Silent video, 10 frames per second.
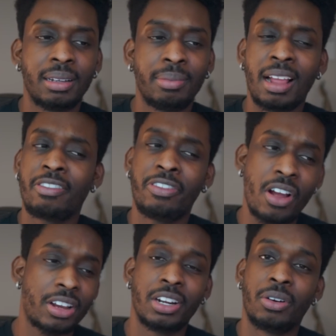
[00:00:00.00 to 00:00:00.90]
I'm like,
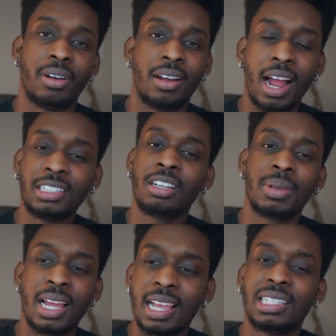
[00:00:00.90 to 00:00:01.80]
fuck no. I took
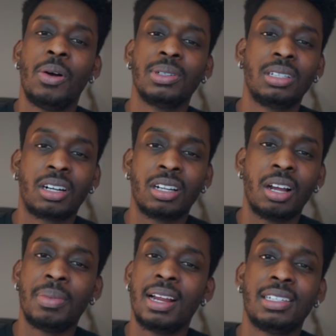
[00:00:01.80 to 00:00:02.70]
my ass, I went to the
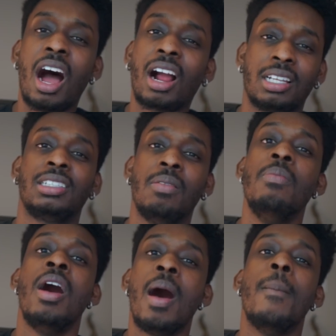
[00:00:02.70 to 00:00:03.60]
club and talked to
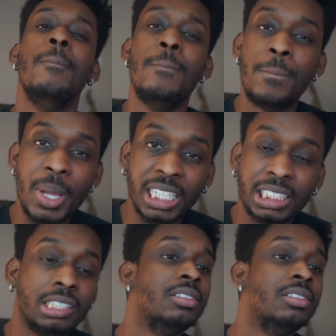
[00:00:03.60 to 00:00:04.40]
some big